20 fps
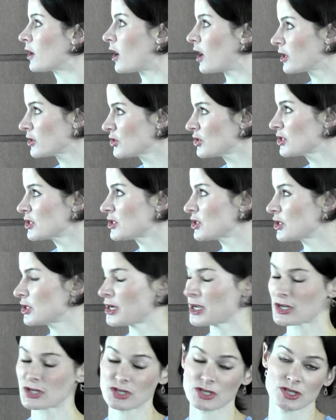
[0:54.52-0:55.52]
Conscious
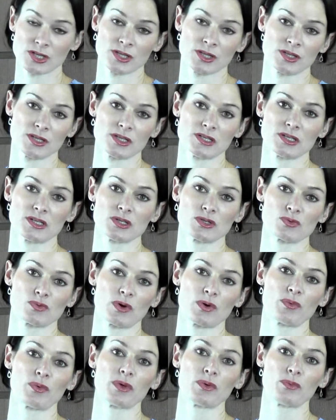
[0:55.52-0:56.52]
sedation, this is
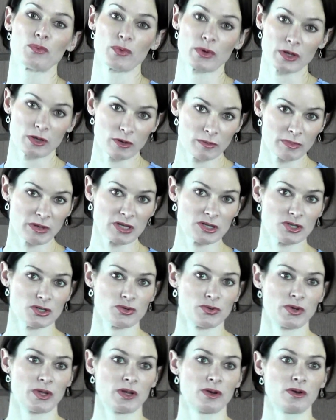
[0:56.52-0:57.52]
what we will be
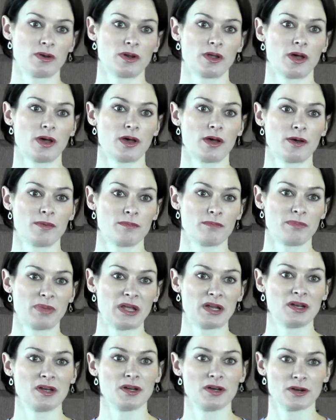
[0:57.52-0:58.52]
doing
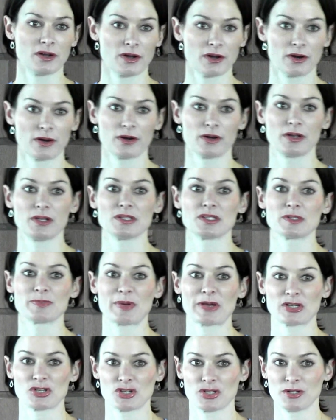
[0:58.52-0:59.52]
pending our
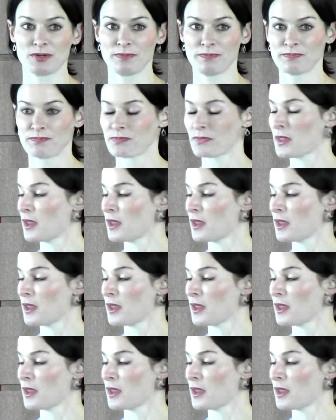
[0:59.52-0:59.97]
inspection.